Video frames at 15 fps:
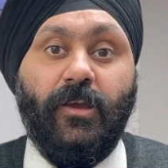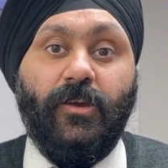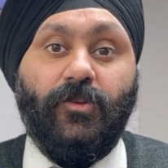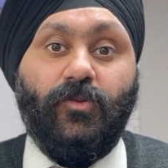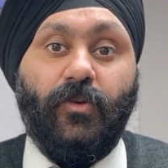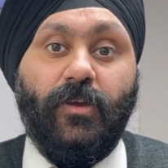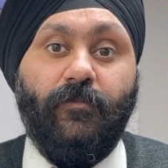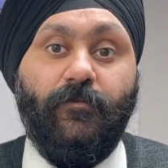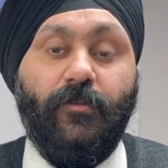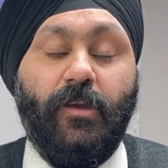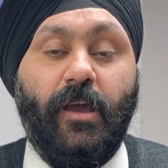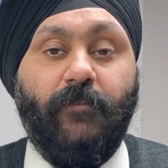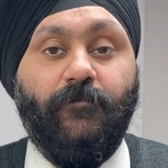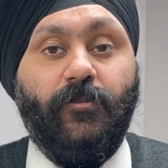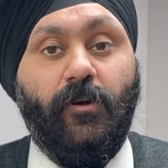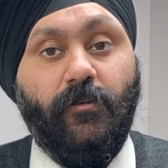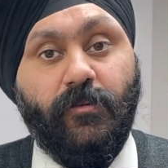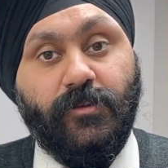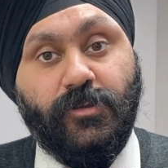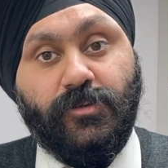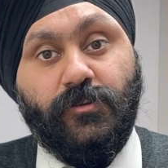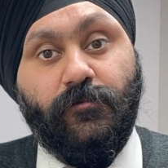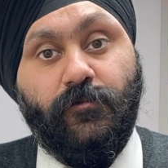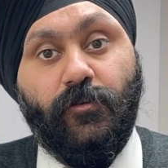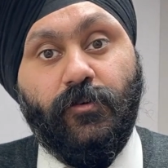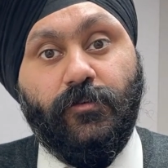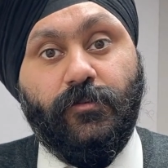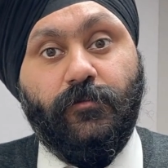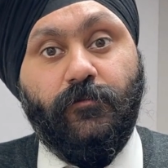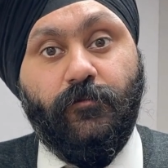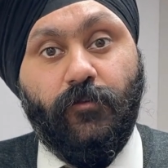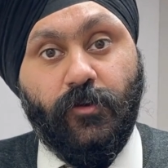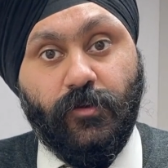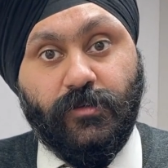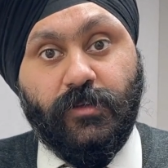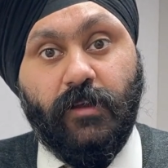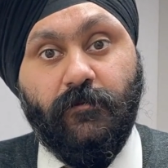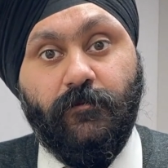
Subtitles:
So if you have not registered for yourself